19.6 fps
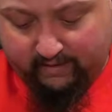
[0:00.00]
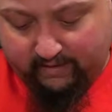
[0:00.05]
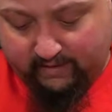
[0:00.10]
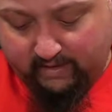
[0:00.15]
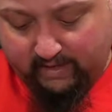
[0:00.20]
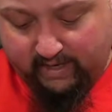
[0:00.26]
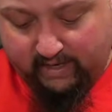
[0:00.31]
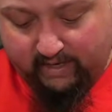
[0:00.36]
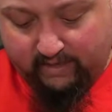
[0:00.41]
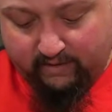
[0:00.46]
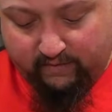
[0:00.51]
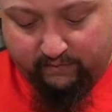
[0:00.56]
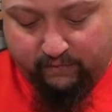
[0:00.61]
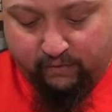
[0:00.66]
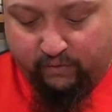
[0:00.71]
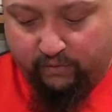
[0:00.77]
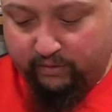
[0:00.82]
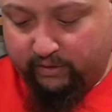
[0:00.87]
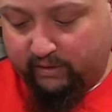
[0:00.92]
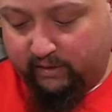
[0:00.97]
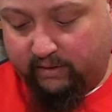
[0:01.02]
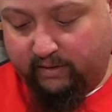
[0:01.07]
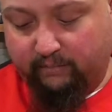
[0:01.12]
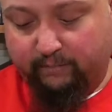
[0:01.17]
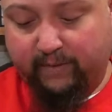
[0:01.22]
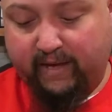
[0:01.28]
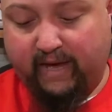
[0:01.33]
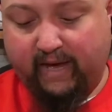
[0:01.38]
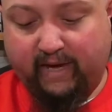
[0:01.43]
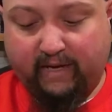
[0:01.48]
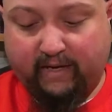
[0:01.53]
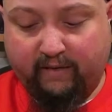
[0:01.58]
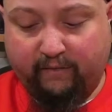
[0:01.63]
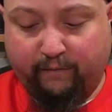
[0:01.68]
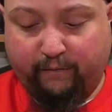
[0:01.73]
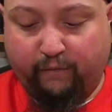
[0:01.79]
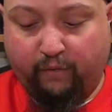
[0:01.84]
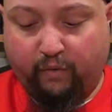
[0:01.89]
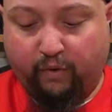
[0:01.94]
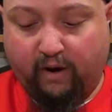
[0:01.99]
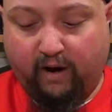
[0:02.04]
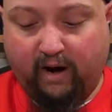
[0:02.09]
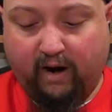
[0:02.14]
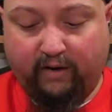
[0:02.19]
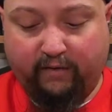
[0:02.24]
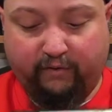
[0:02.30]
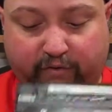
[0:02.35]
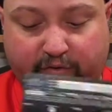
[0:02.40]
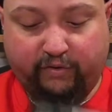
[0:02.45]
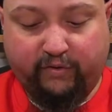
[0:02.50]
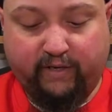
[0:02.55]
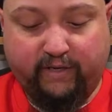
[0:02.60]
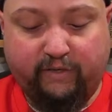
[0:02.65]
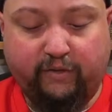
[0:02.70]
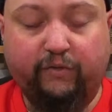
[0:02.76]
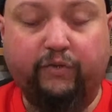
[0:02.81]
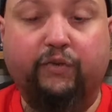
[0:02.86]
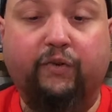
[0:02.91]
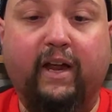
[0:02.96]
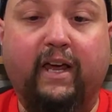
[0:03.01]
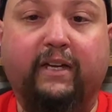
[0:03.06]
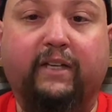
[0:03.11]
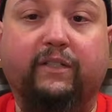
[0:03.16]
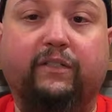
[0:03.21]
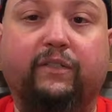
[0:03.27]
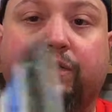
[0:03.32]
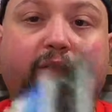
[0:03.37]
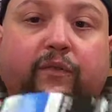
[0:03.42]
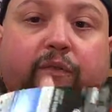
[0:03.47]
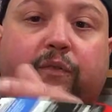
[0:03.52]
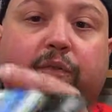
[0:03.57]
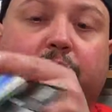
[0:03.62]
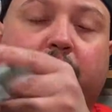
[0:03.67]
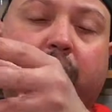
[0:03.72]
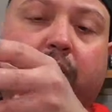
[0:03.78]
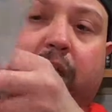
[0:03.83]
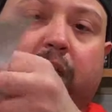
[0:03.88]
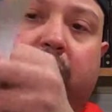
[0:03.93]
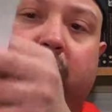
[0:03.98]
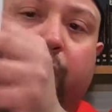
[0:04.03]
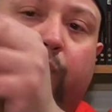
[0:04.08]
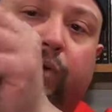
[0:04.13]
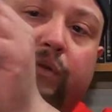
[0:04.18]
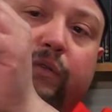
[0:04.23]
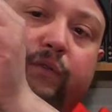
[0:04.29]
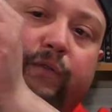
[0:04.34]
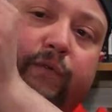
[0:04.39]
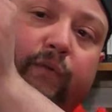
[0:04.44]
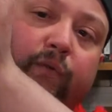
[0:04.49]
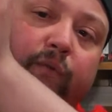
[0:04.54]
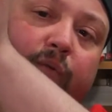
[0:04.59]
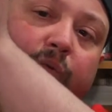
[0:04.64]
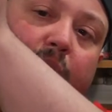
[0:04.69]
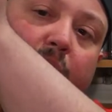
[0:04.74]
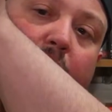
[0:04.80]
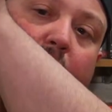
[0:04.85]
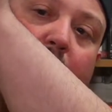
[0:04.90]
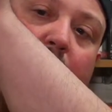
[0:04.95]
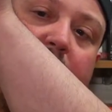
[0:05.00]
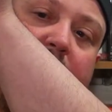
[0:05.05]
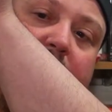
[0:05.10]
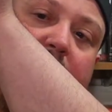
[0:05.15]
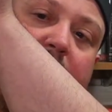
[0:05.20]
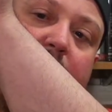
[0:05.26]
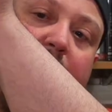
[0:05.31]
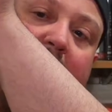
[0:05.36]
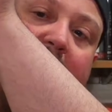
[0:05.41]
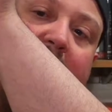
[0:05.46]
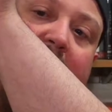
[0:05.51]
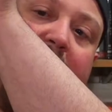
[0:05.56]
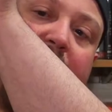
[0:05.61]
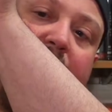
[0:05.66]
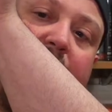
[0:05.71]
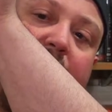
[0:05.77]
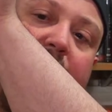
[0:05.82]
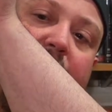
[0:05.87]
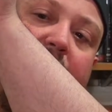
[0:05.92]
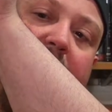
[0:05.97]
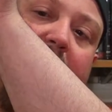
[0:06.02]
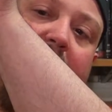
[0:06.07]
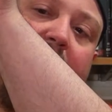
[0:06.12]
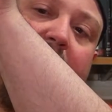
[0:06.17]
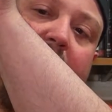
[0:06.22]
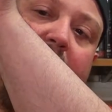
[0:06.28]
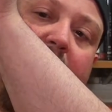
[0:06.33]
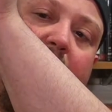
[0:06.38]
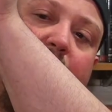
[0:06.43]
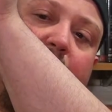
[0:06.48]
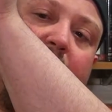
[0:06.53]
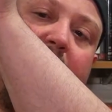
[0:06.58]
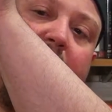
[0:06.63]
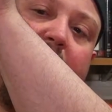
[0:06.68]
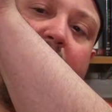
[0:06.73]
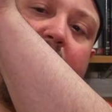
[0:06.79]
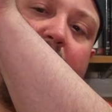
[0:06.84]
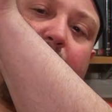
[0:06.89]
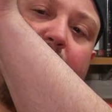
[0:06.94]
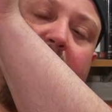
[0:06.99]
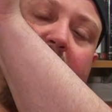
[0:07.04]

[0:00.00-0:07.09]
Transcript: And, of course, the back for How to Train Your Dragon 2. A wonderful, awesome action shot of Hiccup